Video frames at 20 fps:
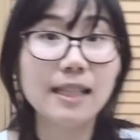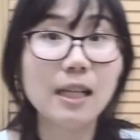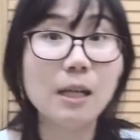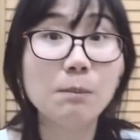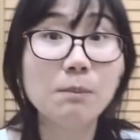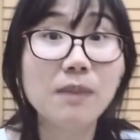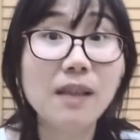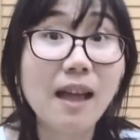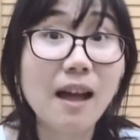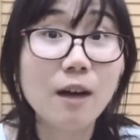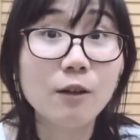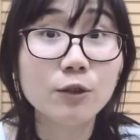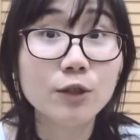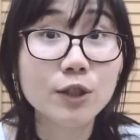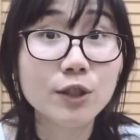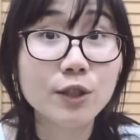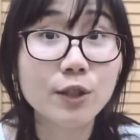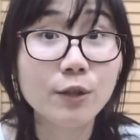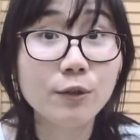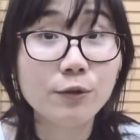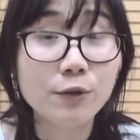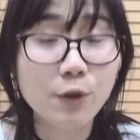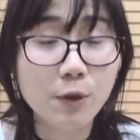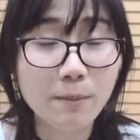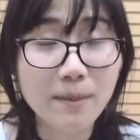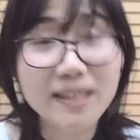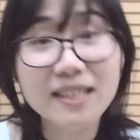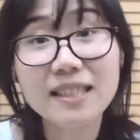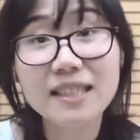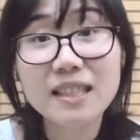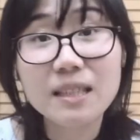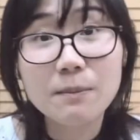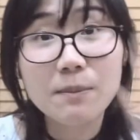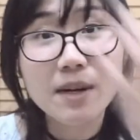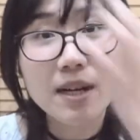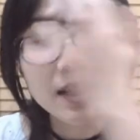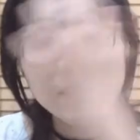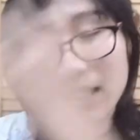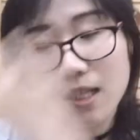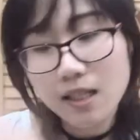a blouse from Magic Tea
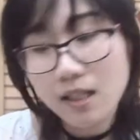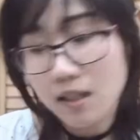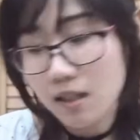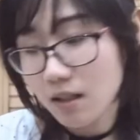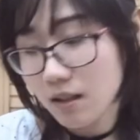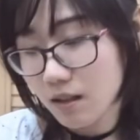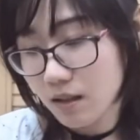Party.